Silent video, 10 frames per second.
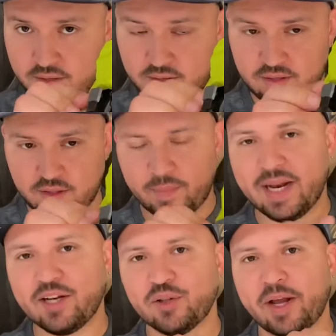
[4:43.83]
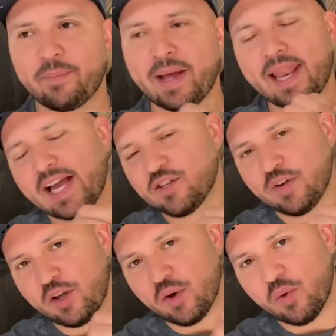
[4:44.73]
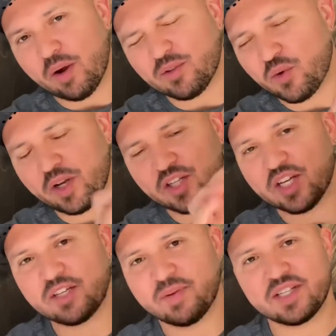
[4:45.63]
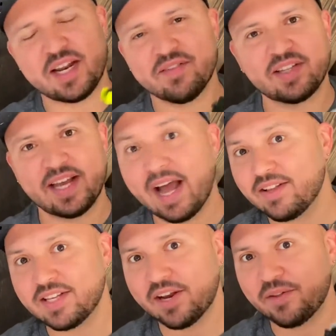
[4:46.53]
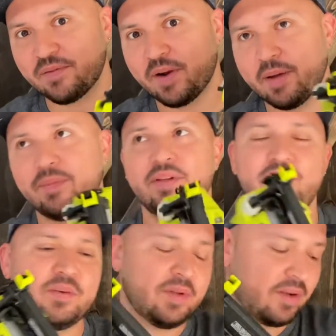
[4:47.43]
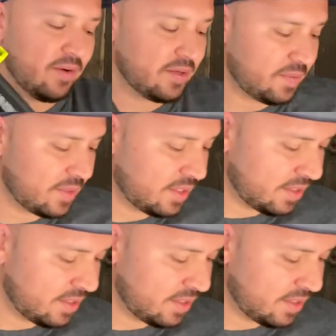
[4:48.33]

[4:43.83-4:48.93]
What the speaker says: Let me not do like my last video where I was doing adjustments and everything outside of the frame. Jiminy Christmas.